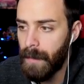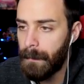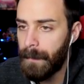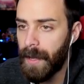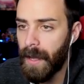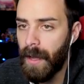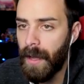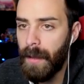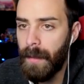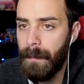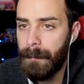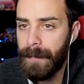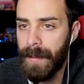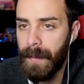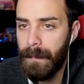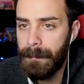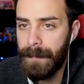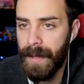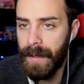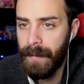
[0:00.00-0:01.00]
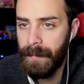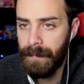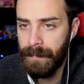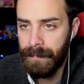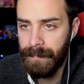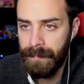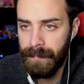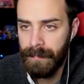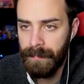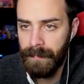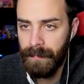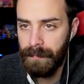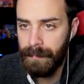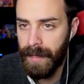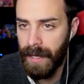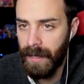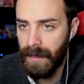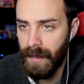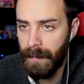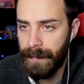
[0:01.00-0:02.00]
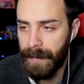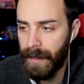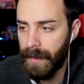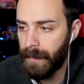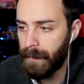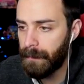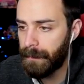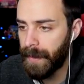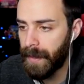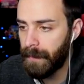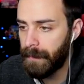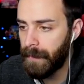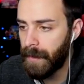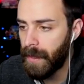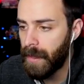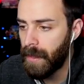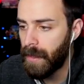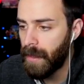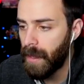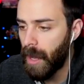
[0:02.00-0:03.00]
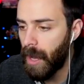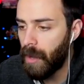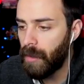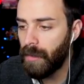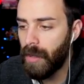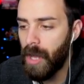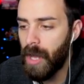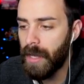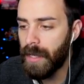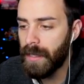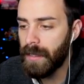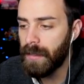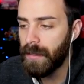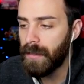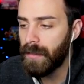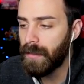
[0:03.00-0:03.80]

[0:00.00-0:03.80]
Bum, bum, bum. Ba da da bum, bum. Oh, look.